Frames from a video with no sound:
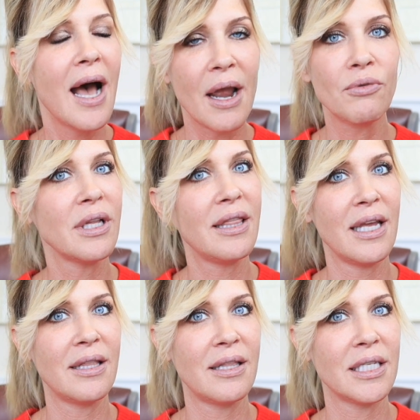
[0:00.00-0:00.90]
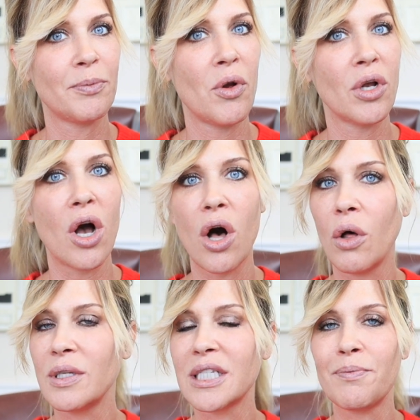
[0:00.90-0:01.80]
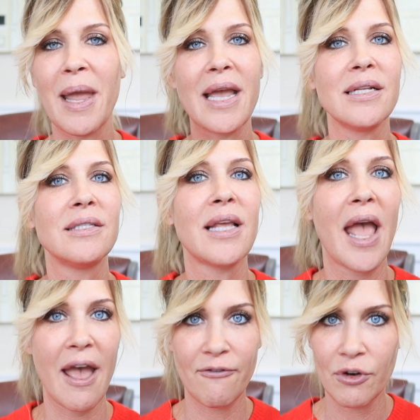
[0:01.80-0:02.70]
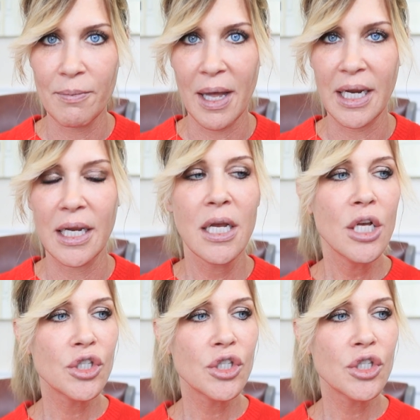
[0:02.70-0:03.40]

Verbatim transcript: I really think that this protocol spans everybody.